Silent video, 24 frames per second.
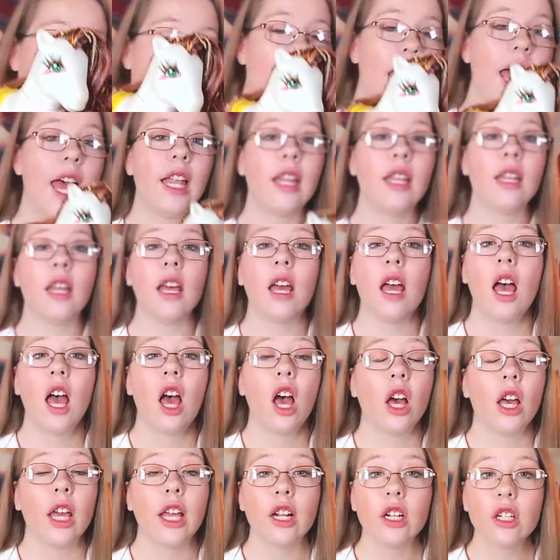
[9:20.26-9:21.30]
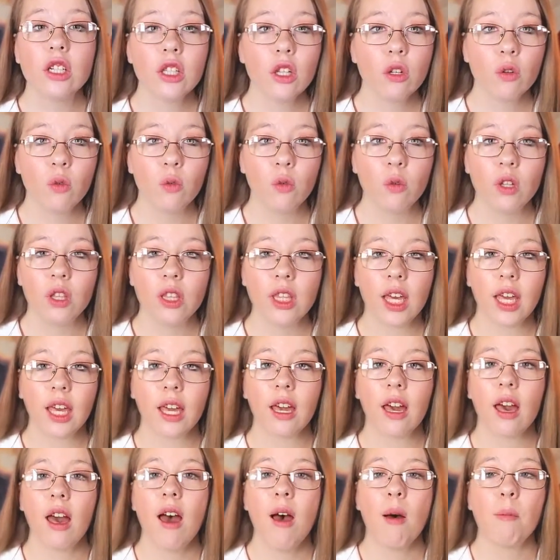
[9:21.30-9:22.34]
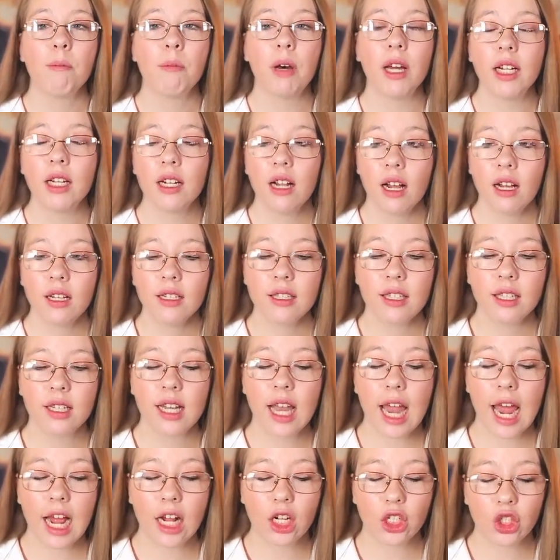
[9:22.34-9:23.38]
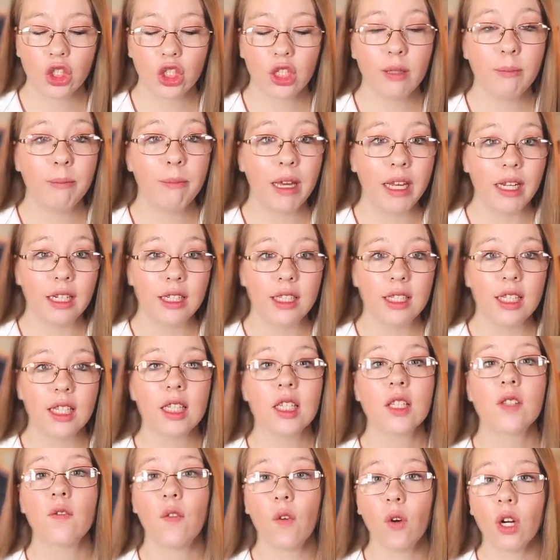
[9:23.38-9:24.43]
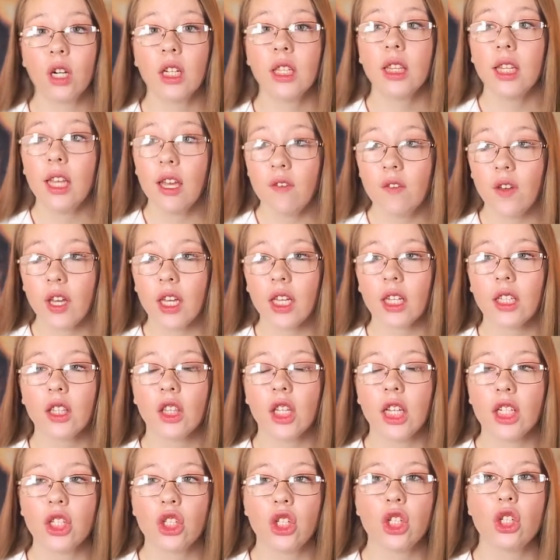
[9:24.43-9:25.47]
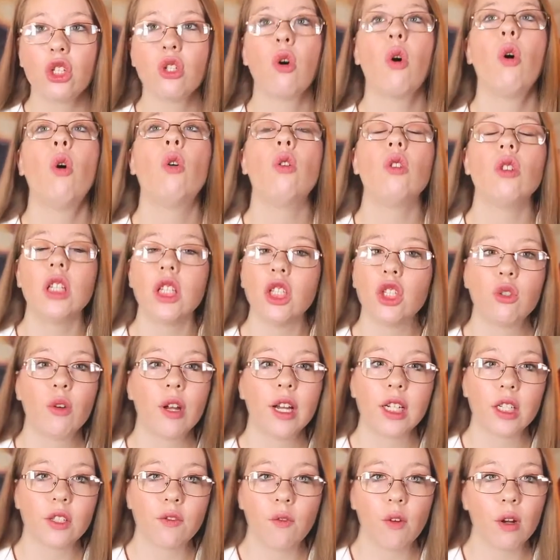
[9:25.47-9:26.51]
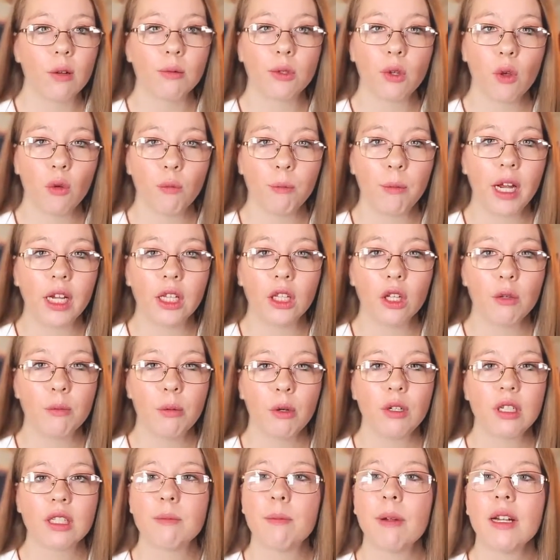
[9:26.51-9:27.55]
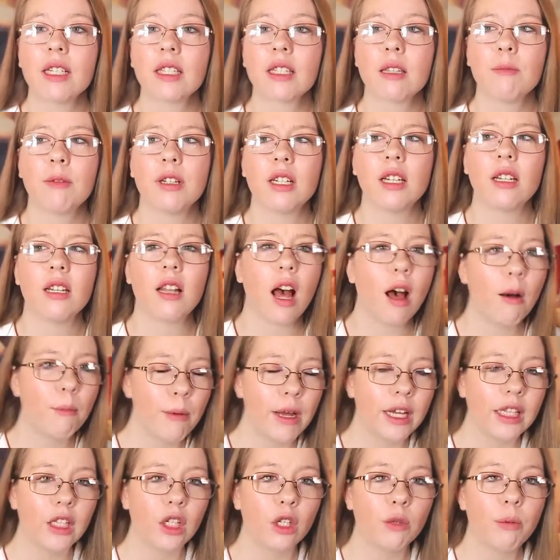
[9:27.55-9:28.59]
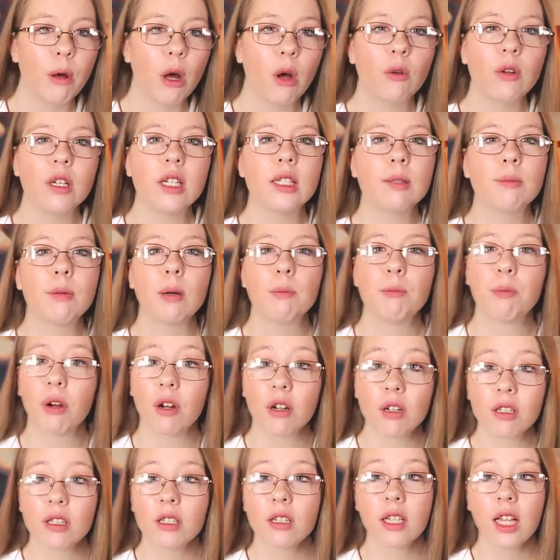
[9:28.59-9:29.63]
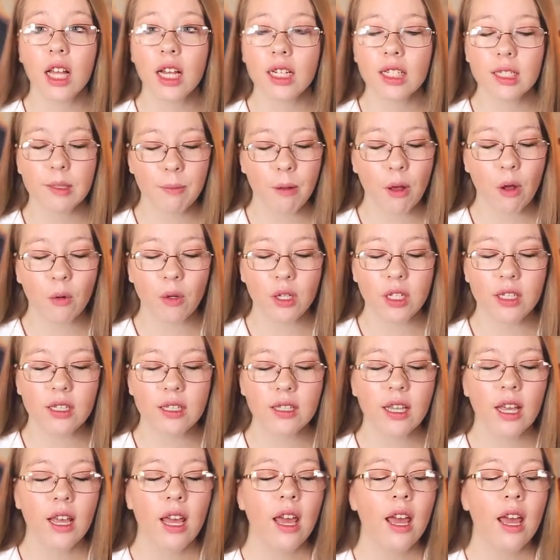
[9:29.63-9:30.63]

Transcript: And here's the cool thing. My cousin actually makes these for a living. Like, she totally transforms old My Little Ponies and makes them into not My Little Ponies, but personalized ponies.